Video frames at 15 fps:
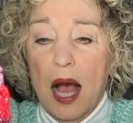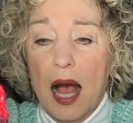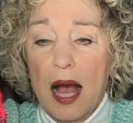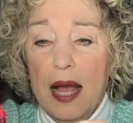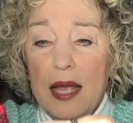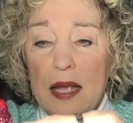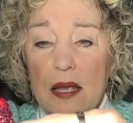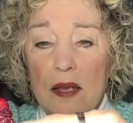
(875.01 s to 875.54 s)

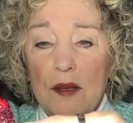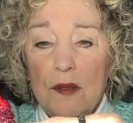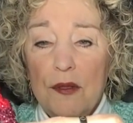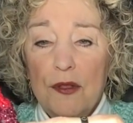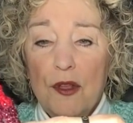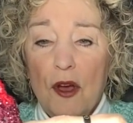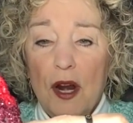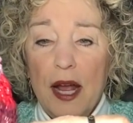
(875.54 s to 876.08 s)
I
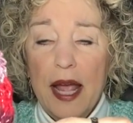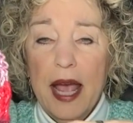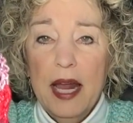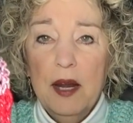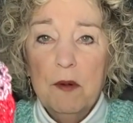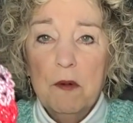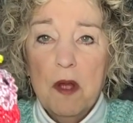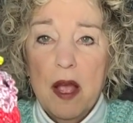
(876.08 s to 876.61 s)
thought I
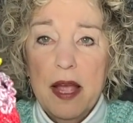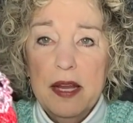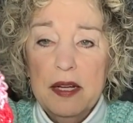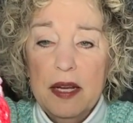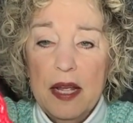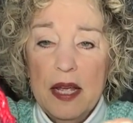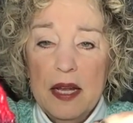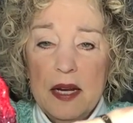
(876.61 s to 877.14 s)
had it
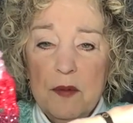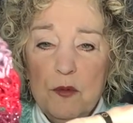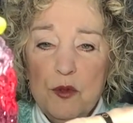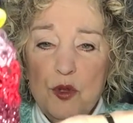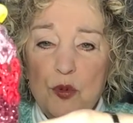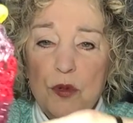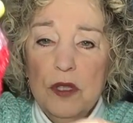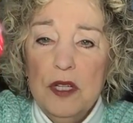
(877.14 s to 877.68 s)
right and it
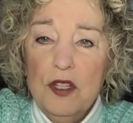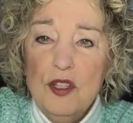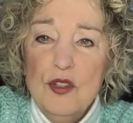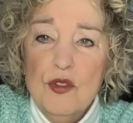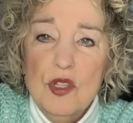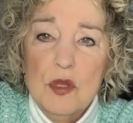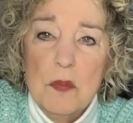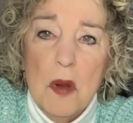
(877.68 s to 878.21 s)
was really
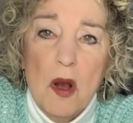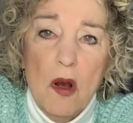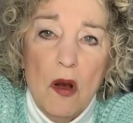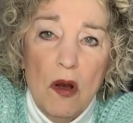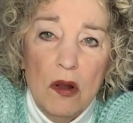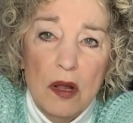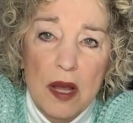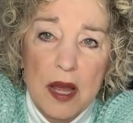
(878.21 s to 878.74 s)
too
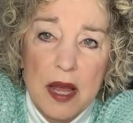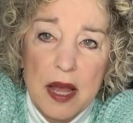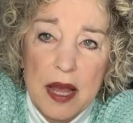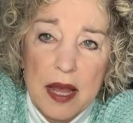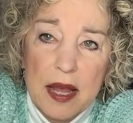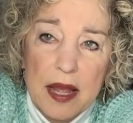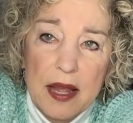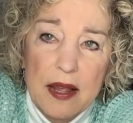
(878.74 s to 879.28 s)
small.
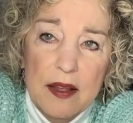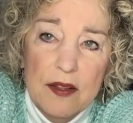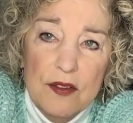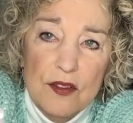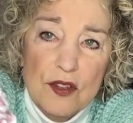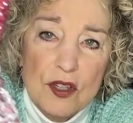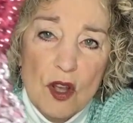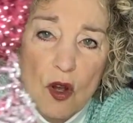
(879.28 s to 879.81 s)

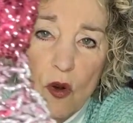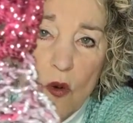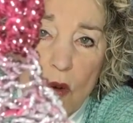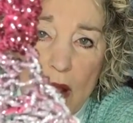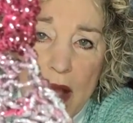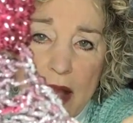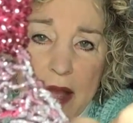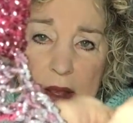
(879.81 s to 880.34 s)
And
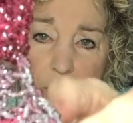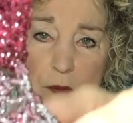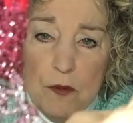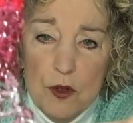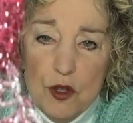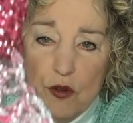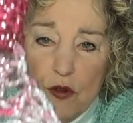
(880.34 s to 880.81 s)
so I was